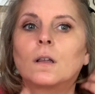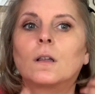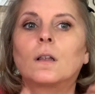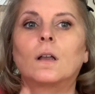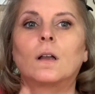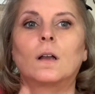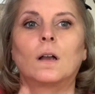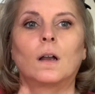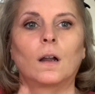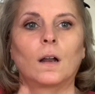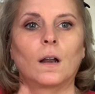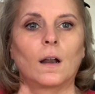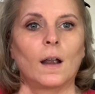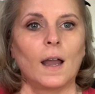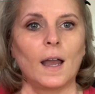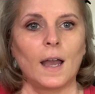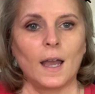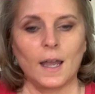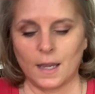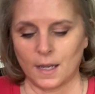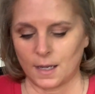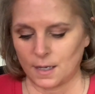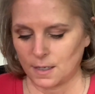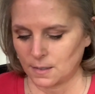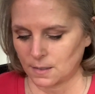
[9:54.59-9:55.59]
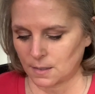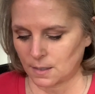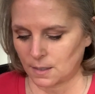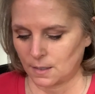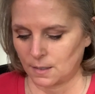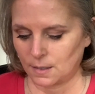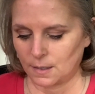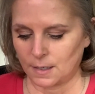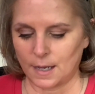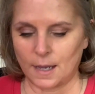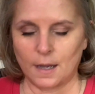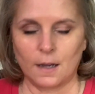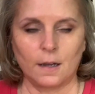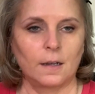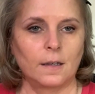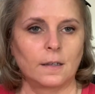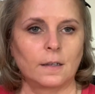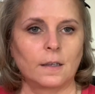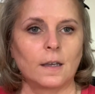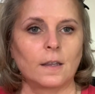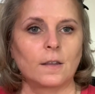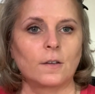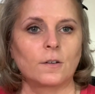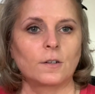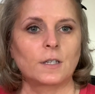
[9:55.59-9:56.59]
All right, now
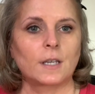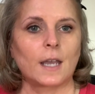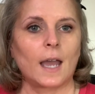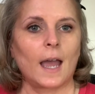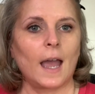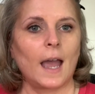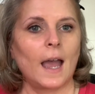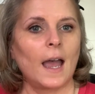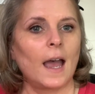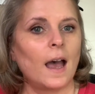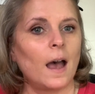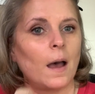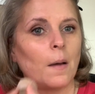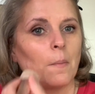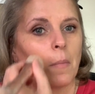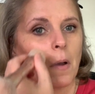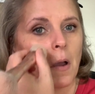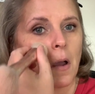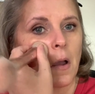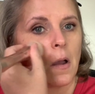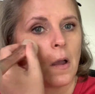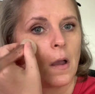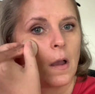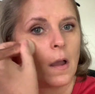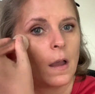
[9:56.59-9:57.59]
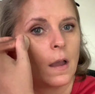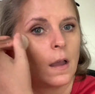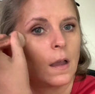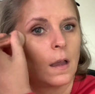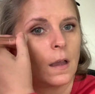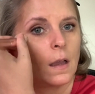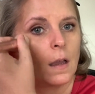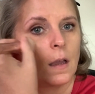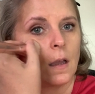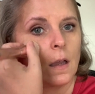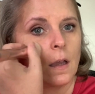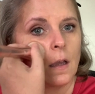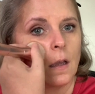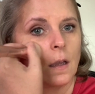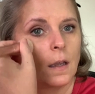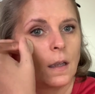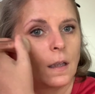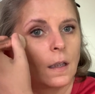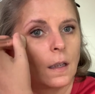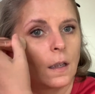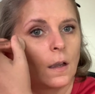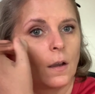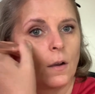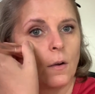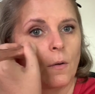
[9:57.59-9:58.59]
another tap.
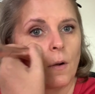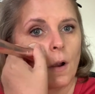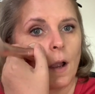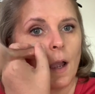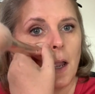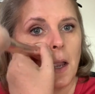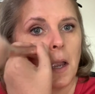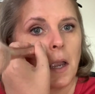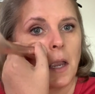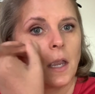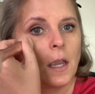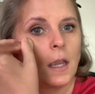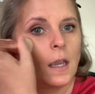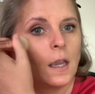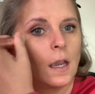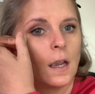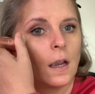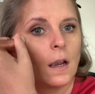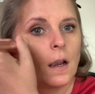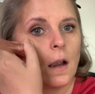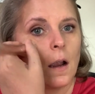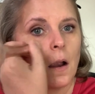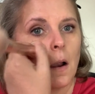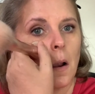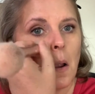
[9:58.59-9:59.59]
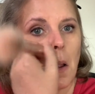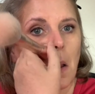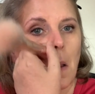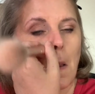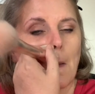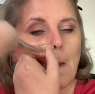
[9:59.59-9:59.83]
Go right here.